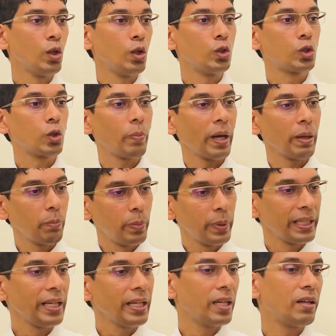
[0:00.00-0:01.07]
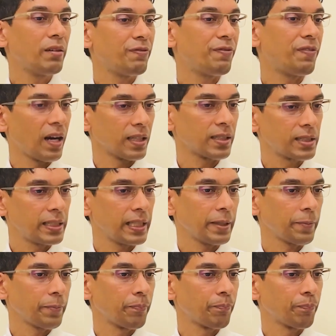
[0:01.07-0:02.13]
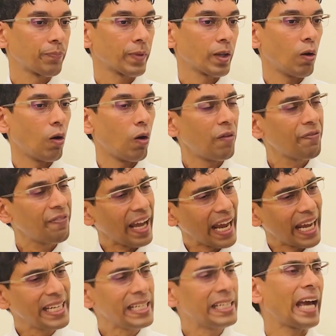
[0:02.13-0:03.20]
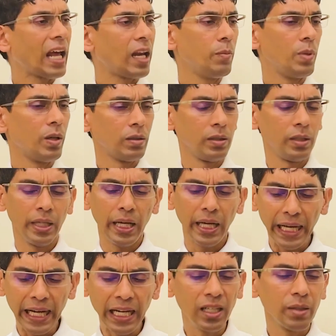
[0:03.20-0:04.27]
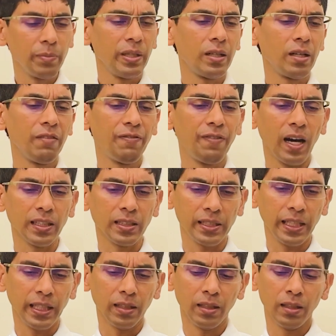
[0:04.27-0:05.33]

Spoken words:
So by bringing in fasting of any caliber, intermittent fasting,